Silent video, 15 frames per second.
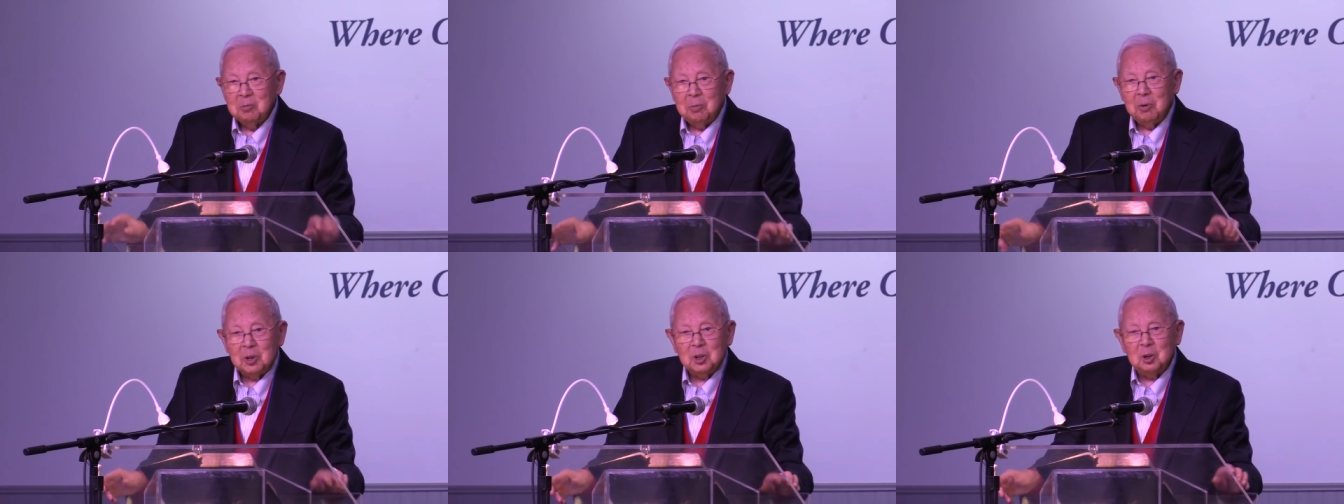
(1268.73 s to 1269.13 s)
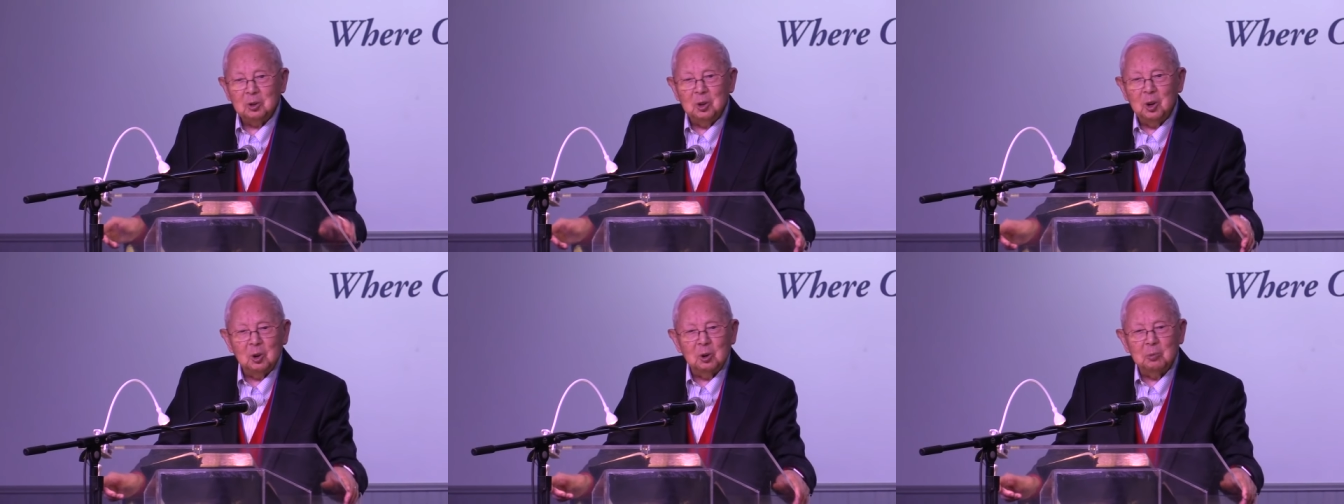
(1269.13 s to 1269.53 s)
But you
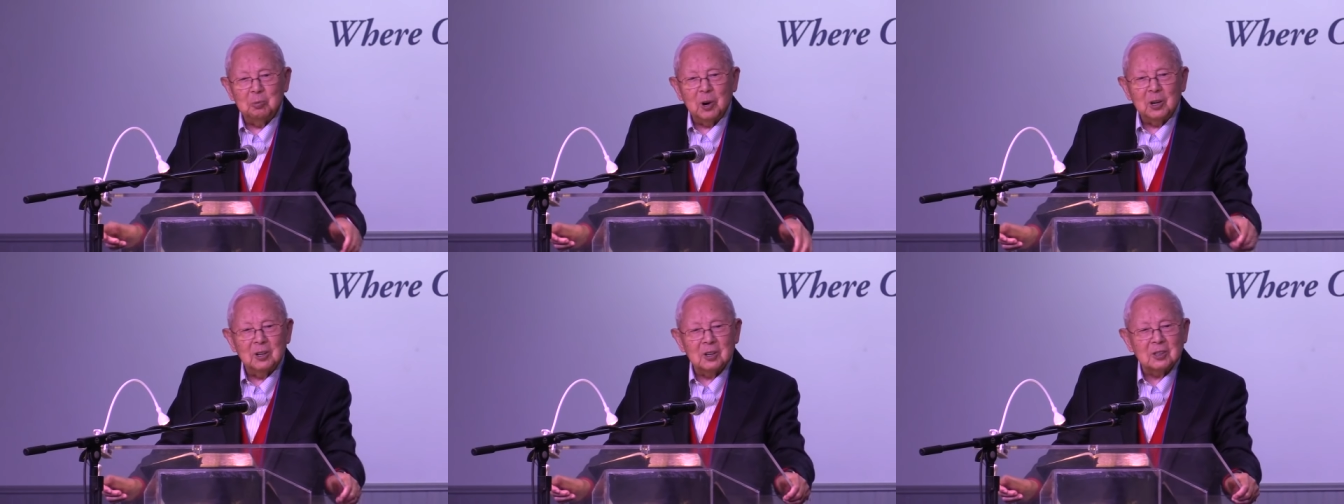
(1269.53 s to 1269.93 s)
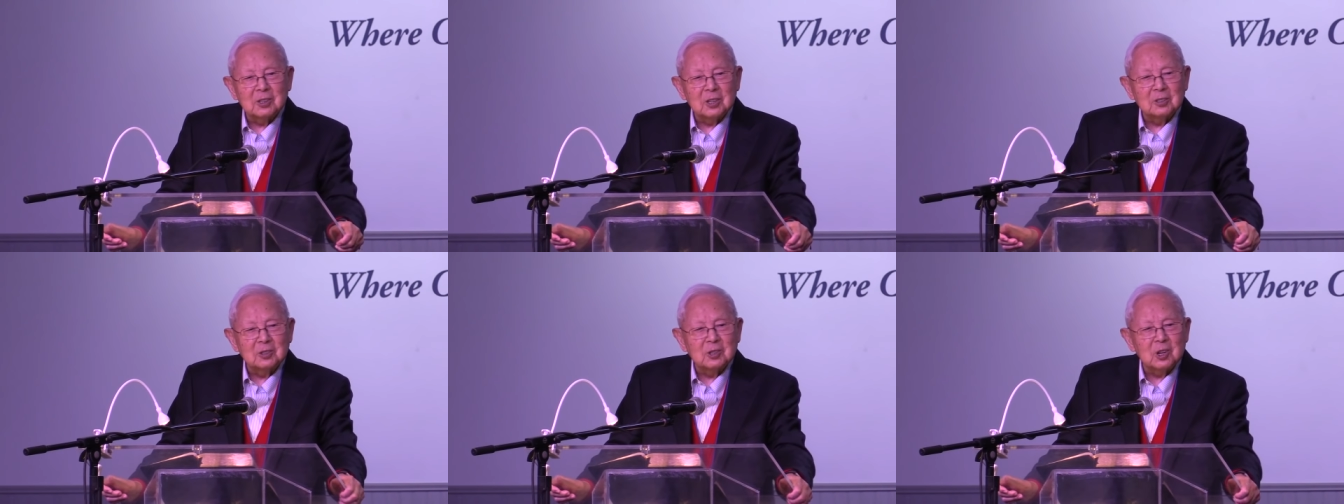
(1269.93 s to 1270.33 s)
know, brothers
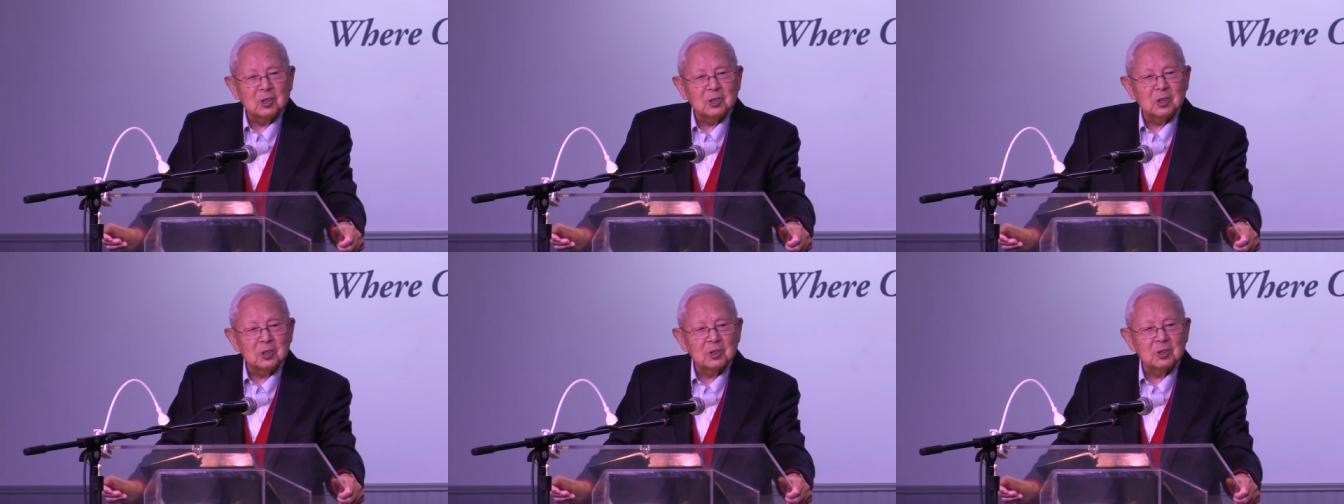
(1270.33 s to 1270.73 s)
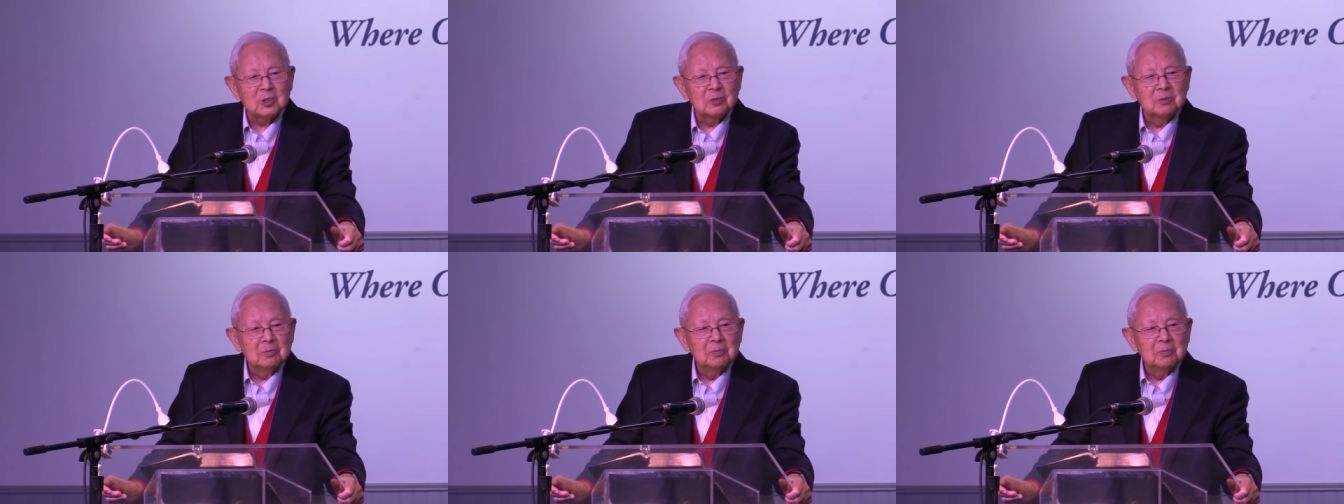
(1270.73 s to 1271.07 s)
and sisters,